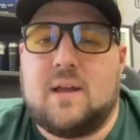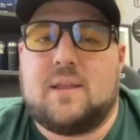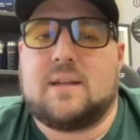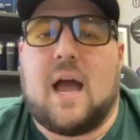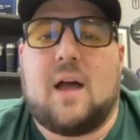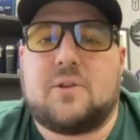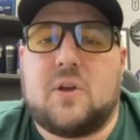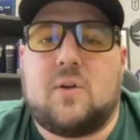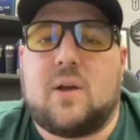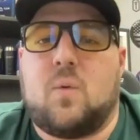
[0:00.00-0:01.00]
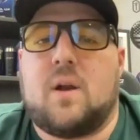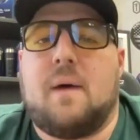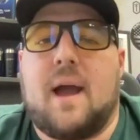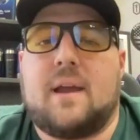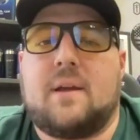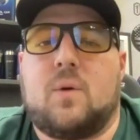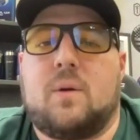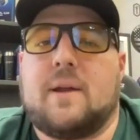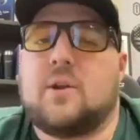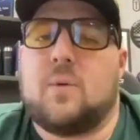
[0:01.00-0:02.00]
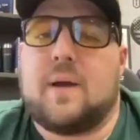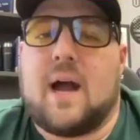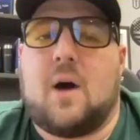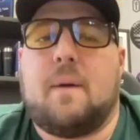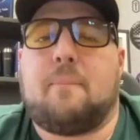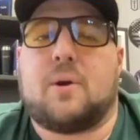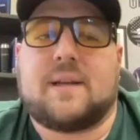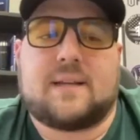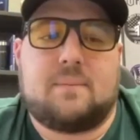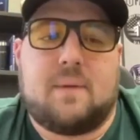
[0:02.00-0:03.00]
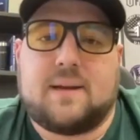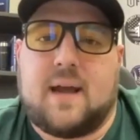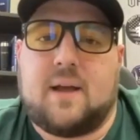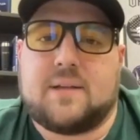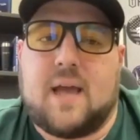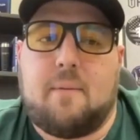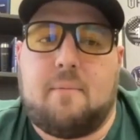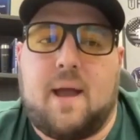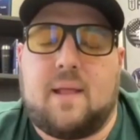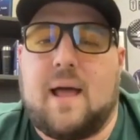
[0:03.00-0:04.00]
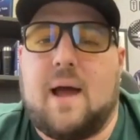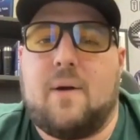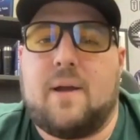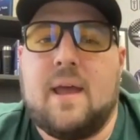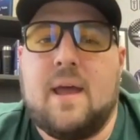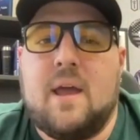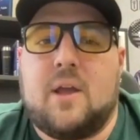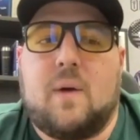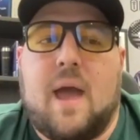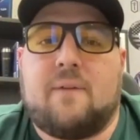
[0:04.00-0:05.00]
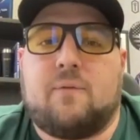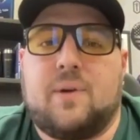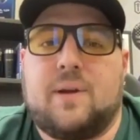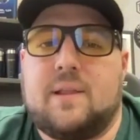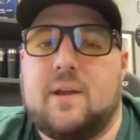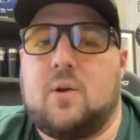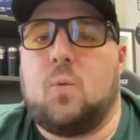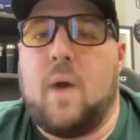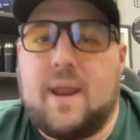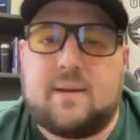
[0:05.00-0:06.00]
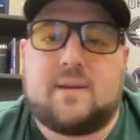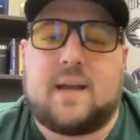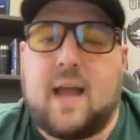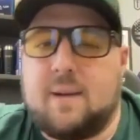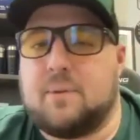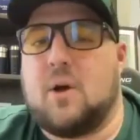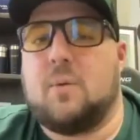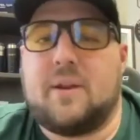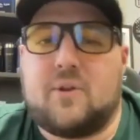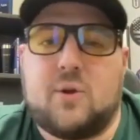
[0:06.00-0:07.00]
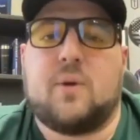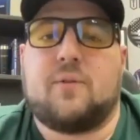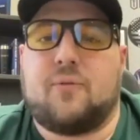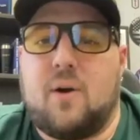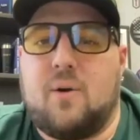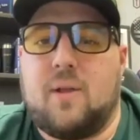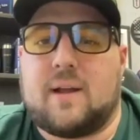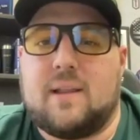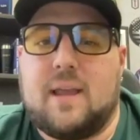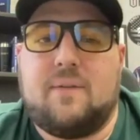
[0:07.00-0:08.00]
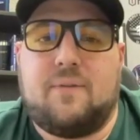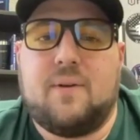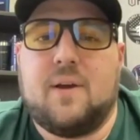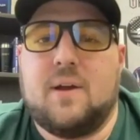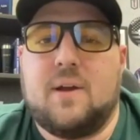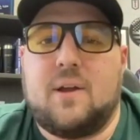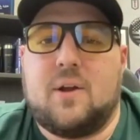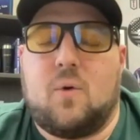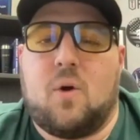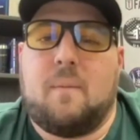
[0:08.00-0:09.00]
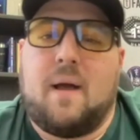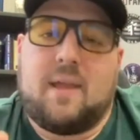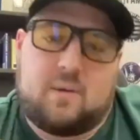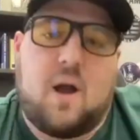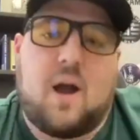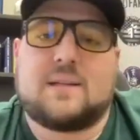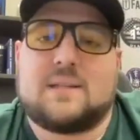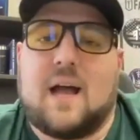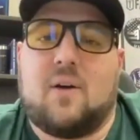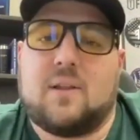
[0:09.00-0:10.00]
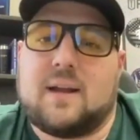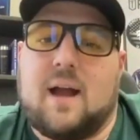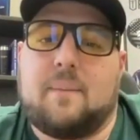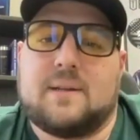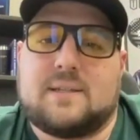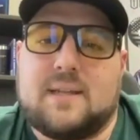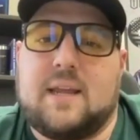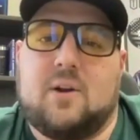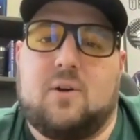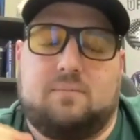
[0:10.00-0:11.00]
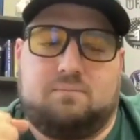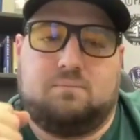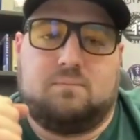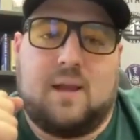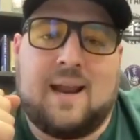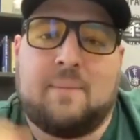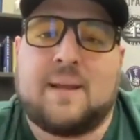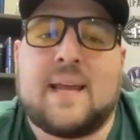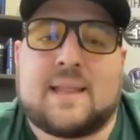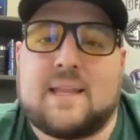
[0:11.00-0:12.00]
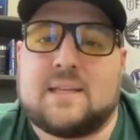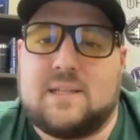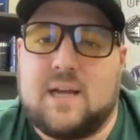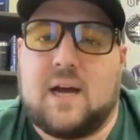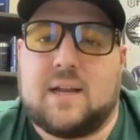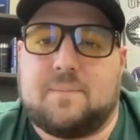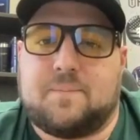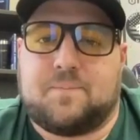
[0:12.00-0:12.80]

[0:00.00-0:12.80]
the dial tone? Like, what am I doing? How am I protecting my dial time? Am I allowing, every little wind to kind of blow me to and fro like a leaf, or am I like rock solid? Like I'm going to sit here and I'm going to get this done.